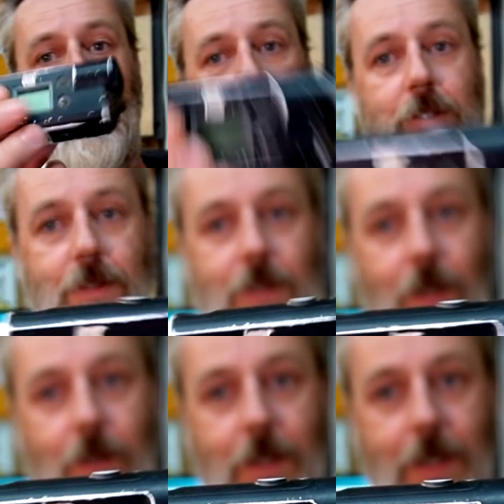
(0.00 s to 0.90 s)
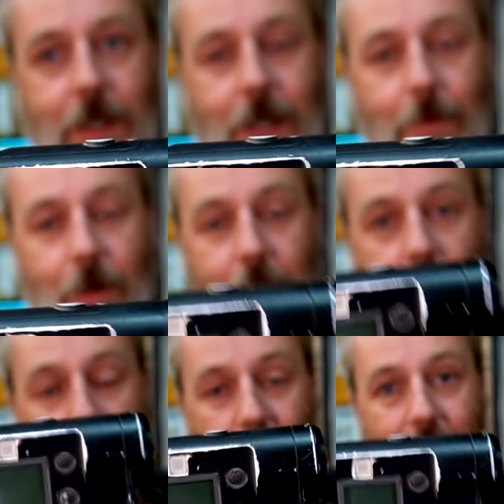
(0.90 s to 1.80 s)
Sony camera that
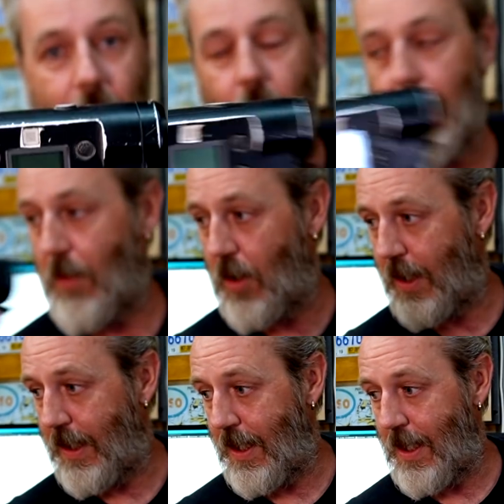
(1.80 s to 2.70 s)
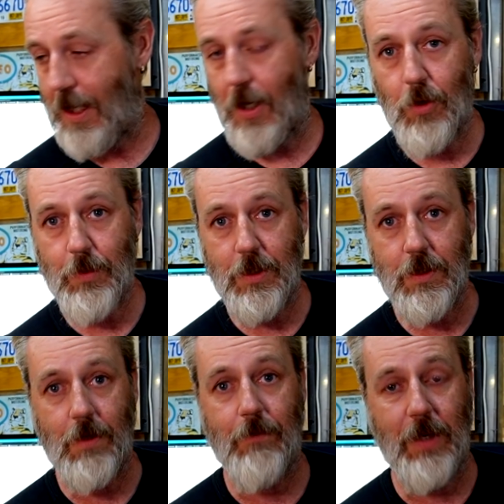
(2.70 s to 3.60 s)
I run on my helmet.
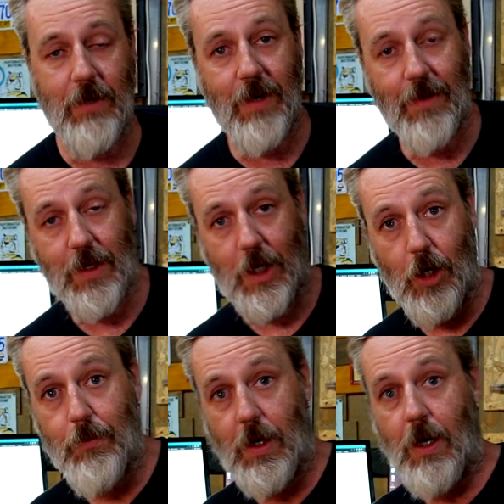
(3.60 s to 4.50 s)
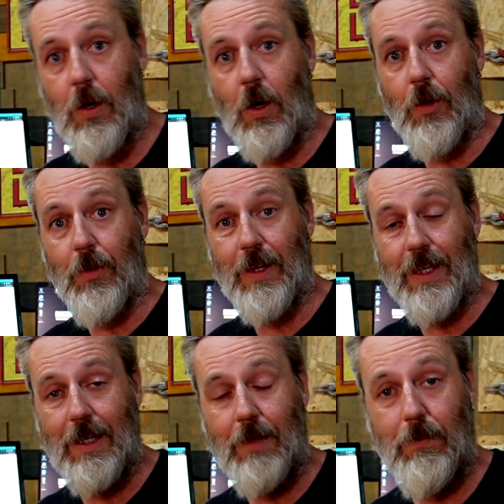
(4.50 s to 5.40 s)
I've been running the GoPro on
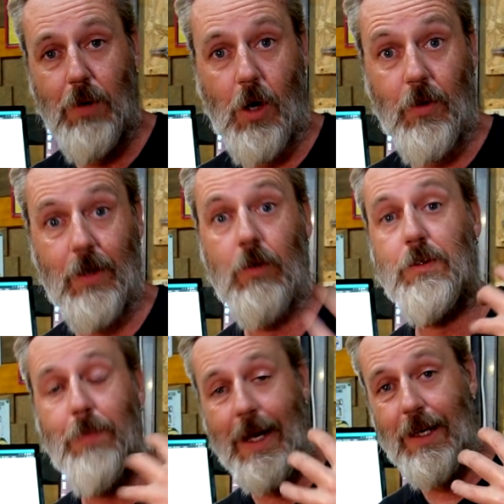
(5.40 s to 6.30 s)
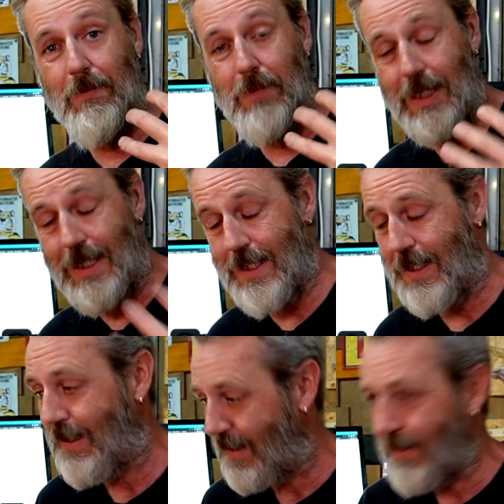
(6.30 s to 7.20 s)
the pole that looks back at me.
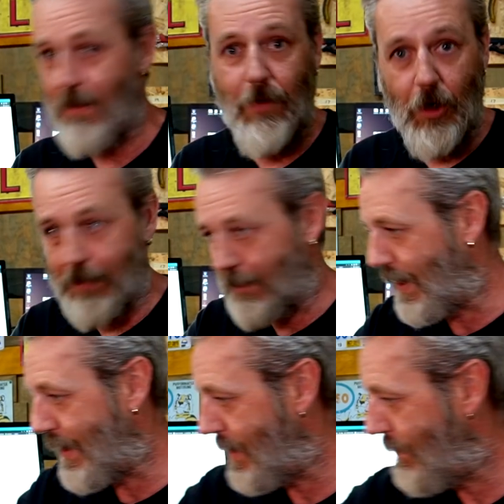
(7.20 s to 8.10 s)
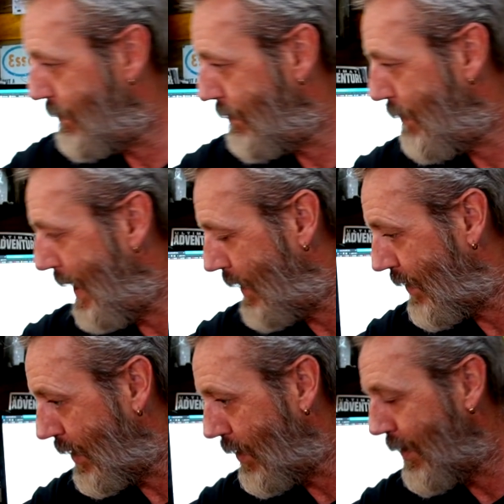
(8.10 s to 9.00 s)
You've heard me bloody
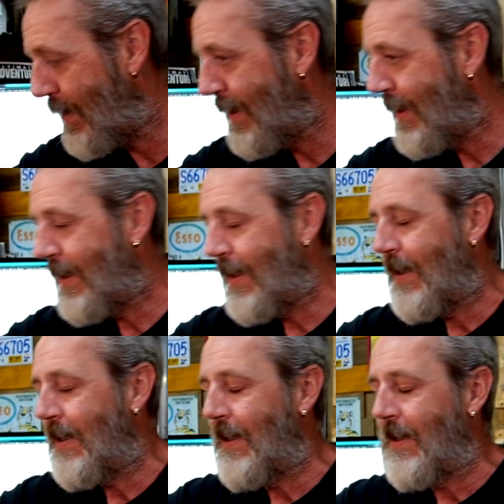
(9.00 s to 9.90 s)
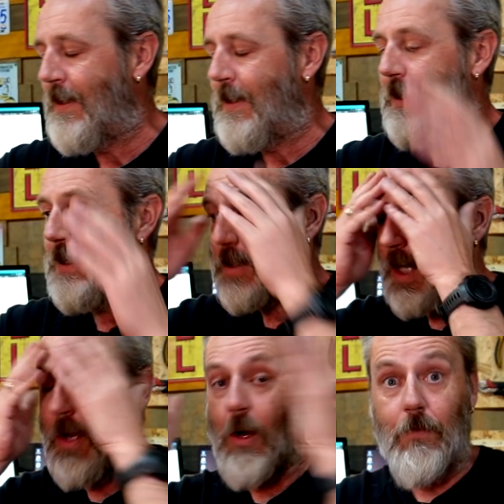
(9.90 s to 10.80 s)
bantering on.
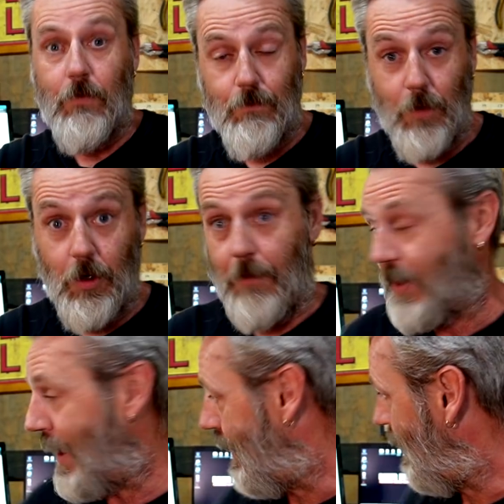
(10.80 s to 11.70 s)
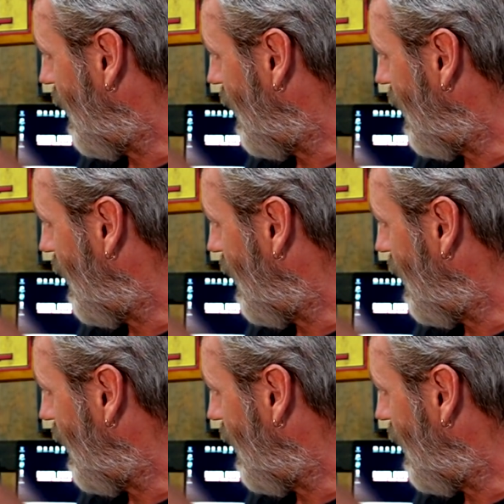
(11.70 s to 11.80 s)
So I've done it.